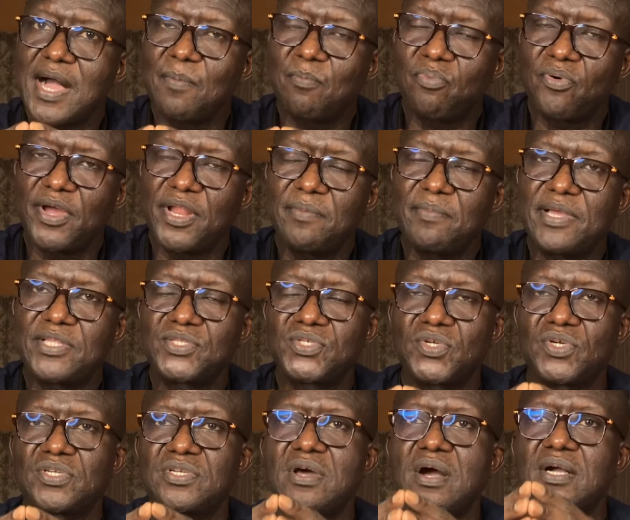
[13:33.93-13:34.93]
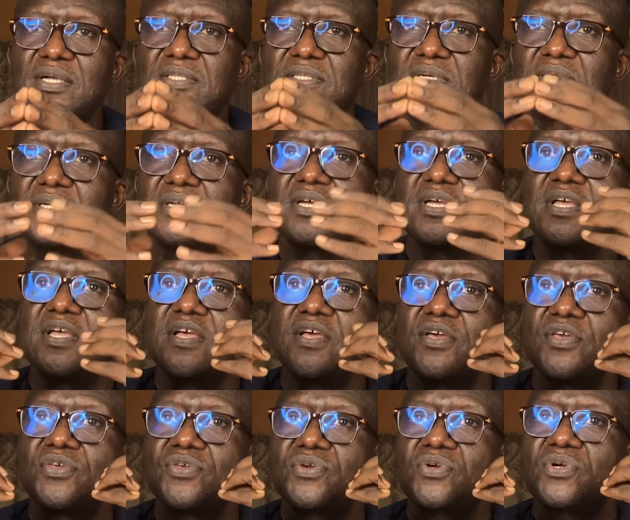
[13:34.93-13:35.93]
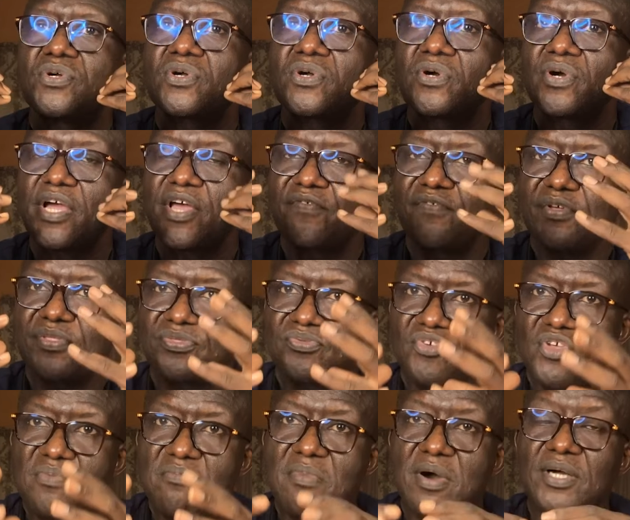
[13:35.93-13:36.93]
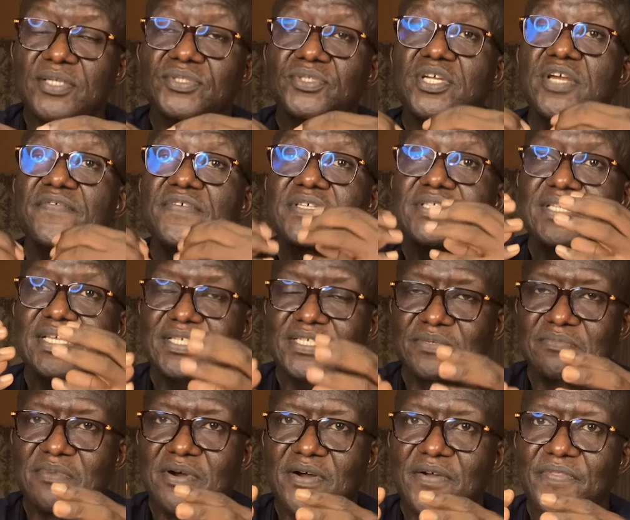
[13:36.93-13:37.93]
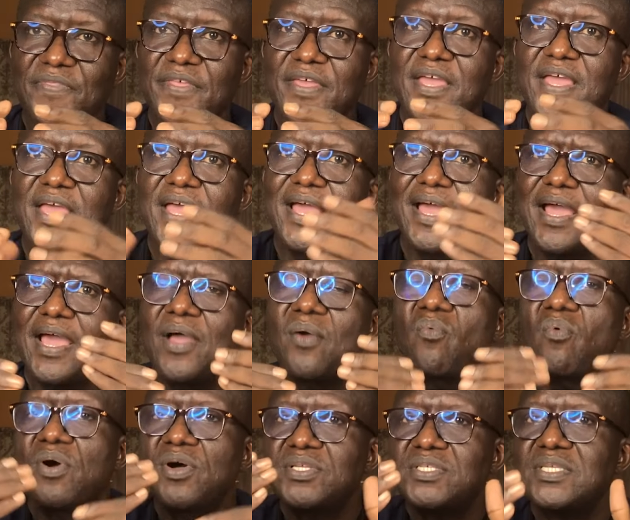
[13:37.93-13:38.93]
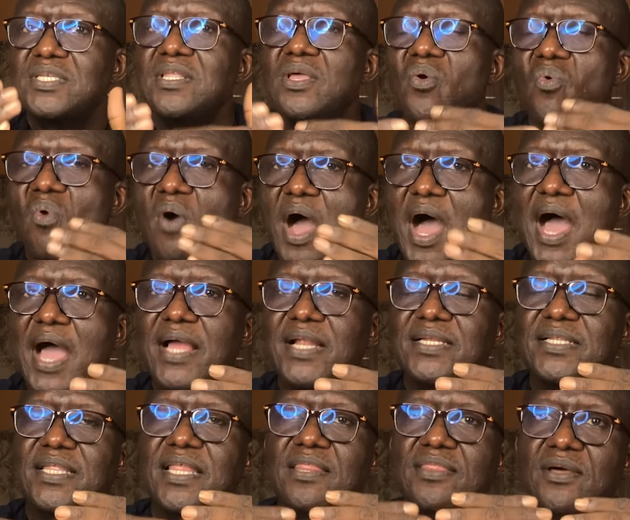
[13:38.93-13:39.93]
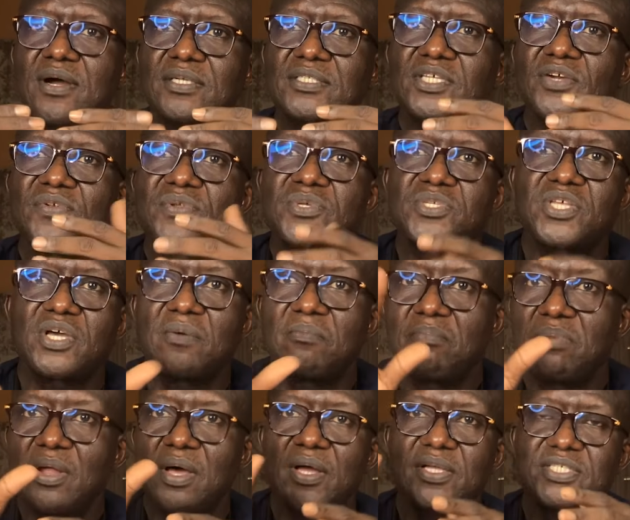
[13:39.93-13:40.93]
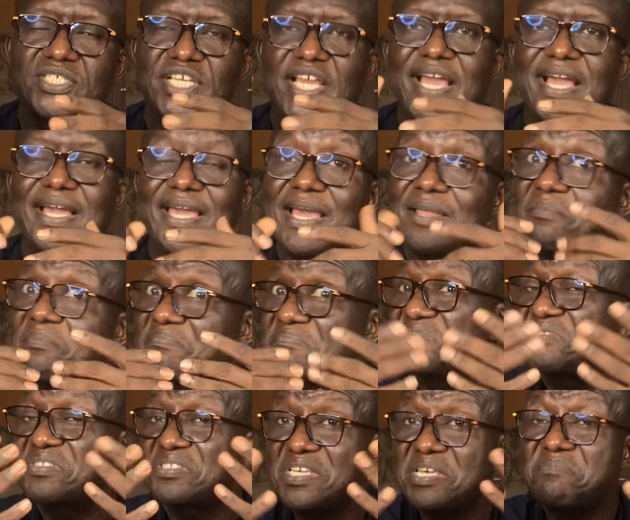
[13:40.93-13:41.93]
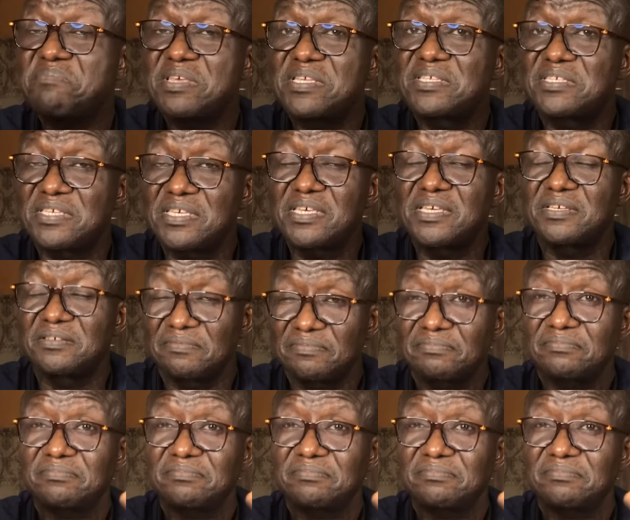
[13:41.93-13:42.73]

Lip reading: appointment to your doctor, you go every 3 months or every 6 months, and once in a while, the doctor will do some blood check, and CBC,